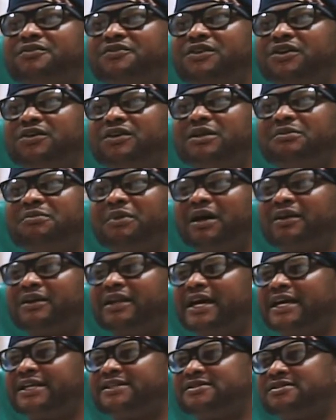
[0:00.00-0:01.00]
done about
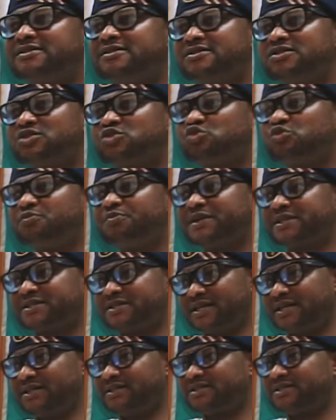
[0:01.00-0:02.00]

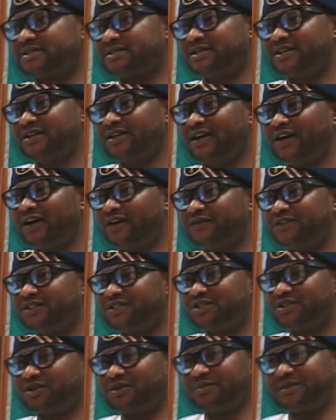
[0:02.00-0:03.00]
92% of the
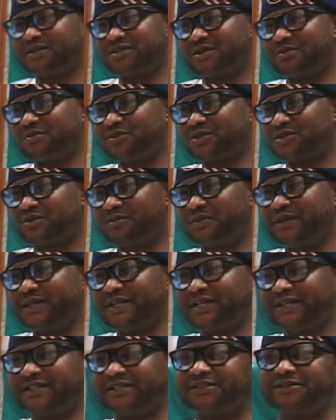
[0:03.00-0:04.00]
job. Is almost
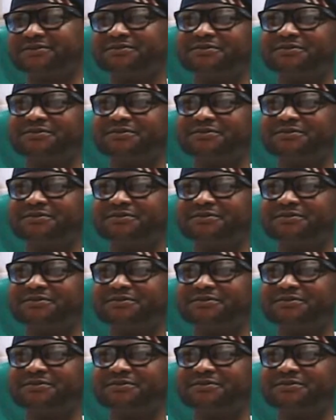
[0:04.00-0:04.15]
completed.